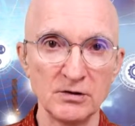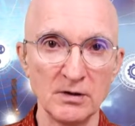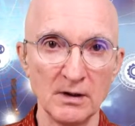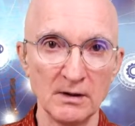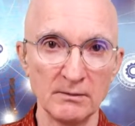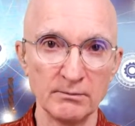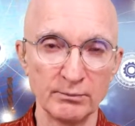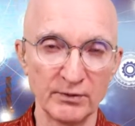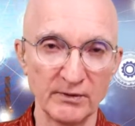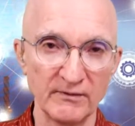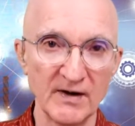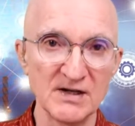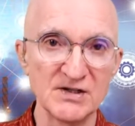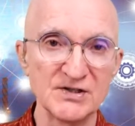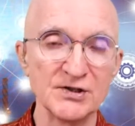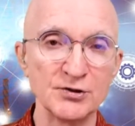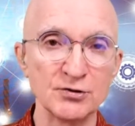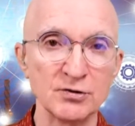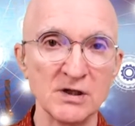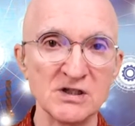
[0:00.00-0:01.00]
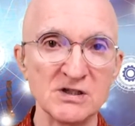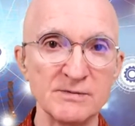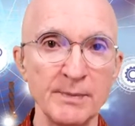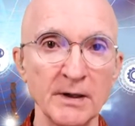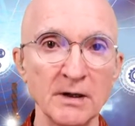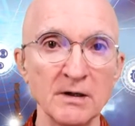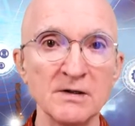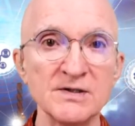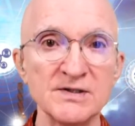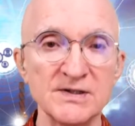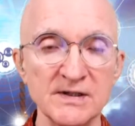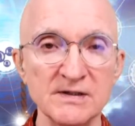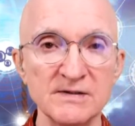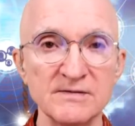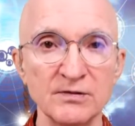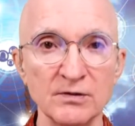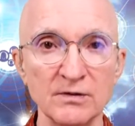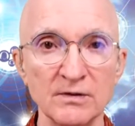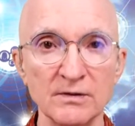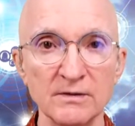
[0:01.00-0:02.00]
provides the transparency to
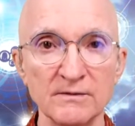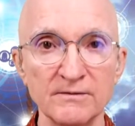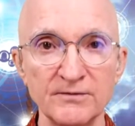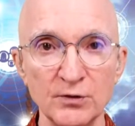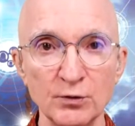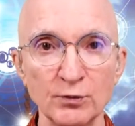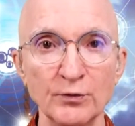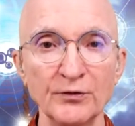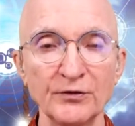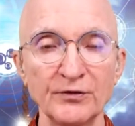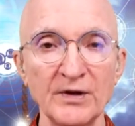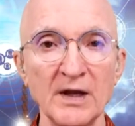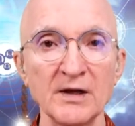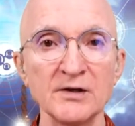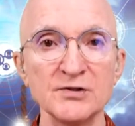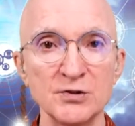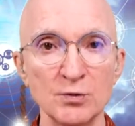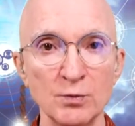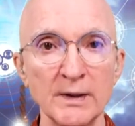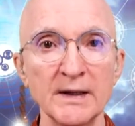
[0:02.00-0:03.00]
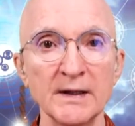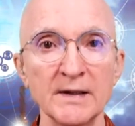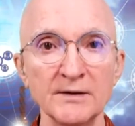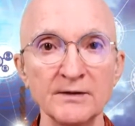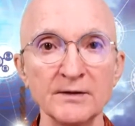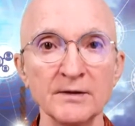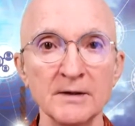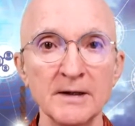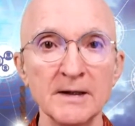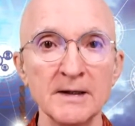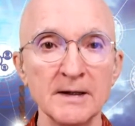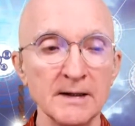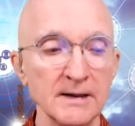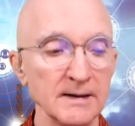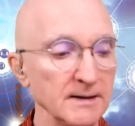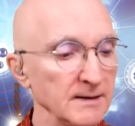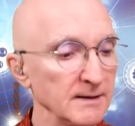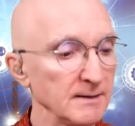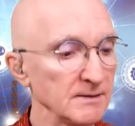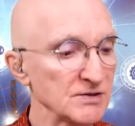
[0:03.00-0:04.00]
the fuels end to end,
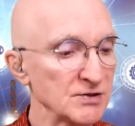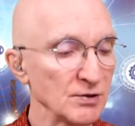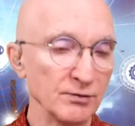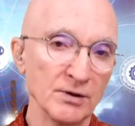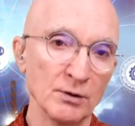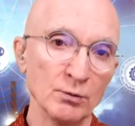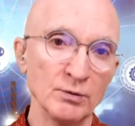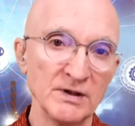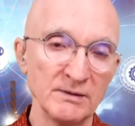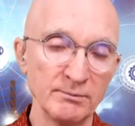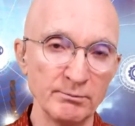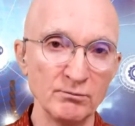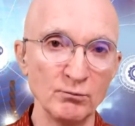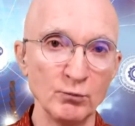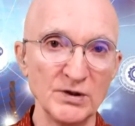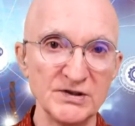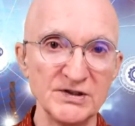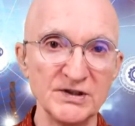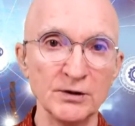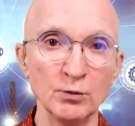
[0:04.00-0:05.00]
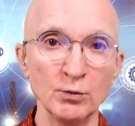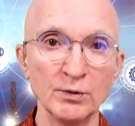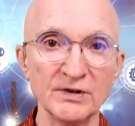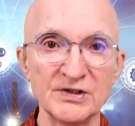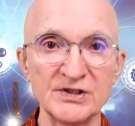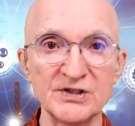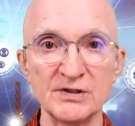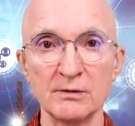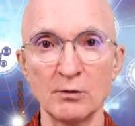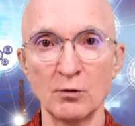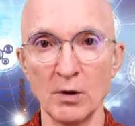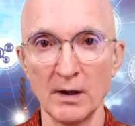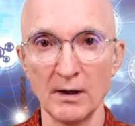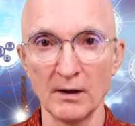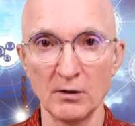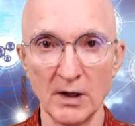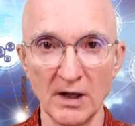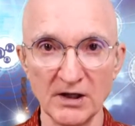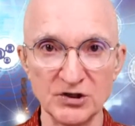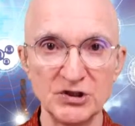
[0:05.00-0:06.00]
so that we deal with
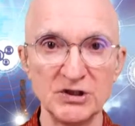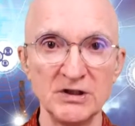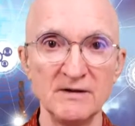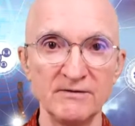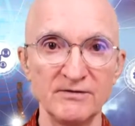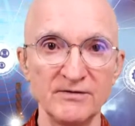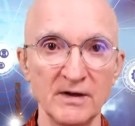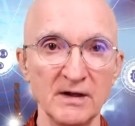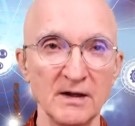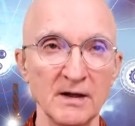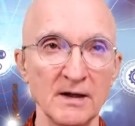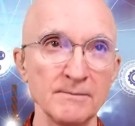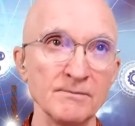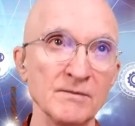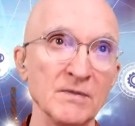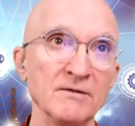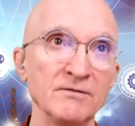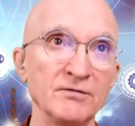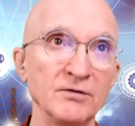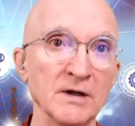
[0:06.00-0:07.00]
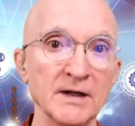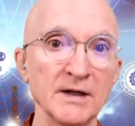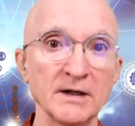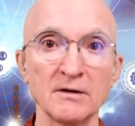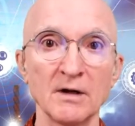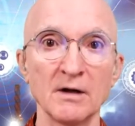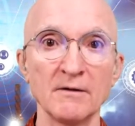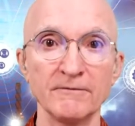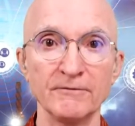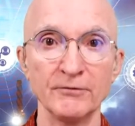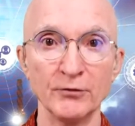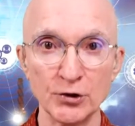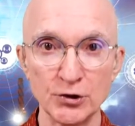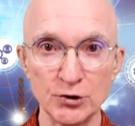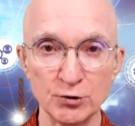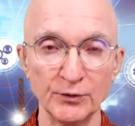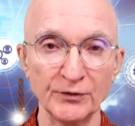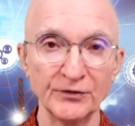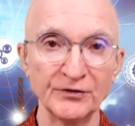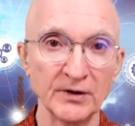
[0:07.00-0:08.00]
achieve, if you like, a virtual
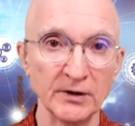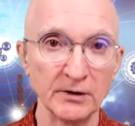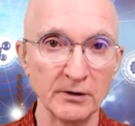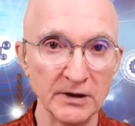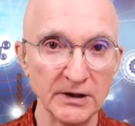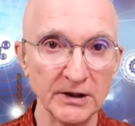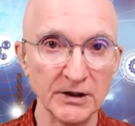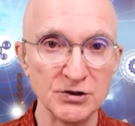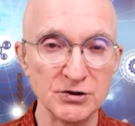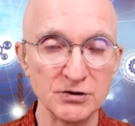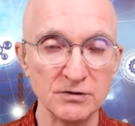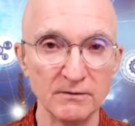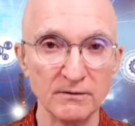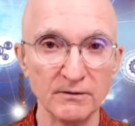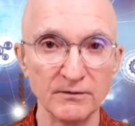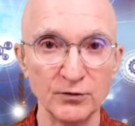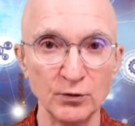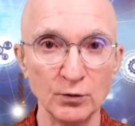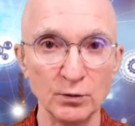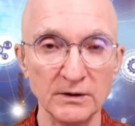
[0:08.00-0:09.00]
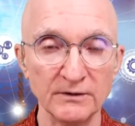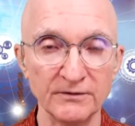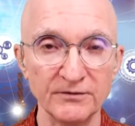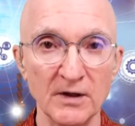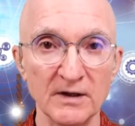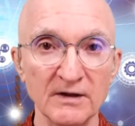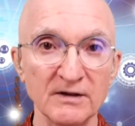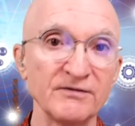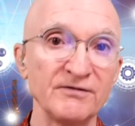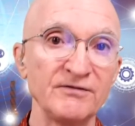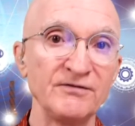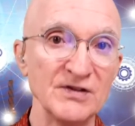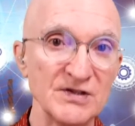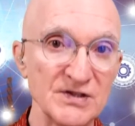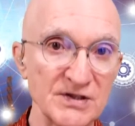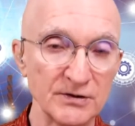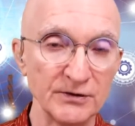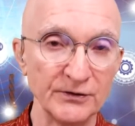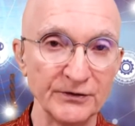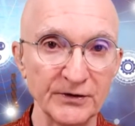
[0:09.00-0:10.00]
segregation of the fuel, if not a physical
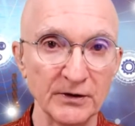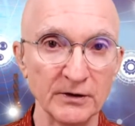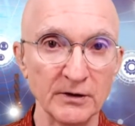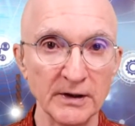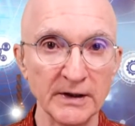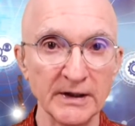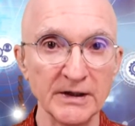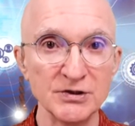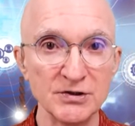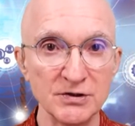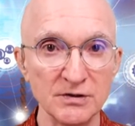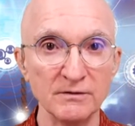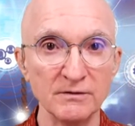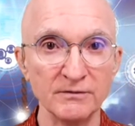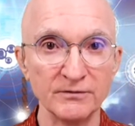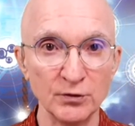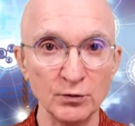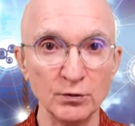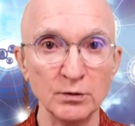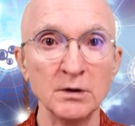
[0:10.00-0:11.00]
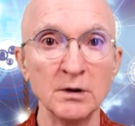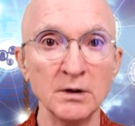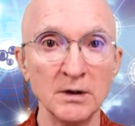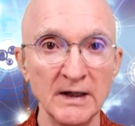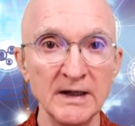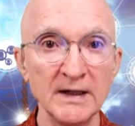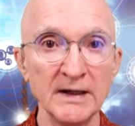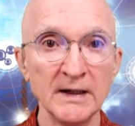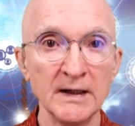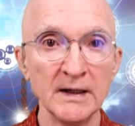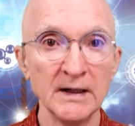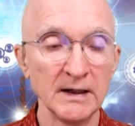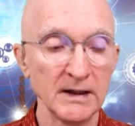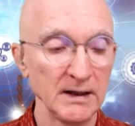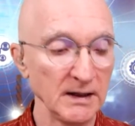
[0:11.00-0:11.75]
segregation of the fuel. And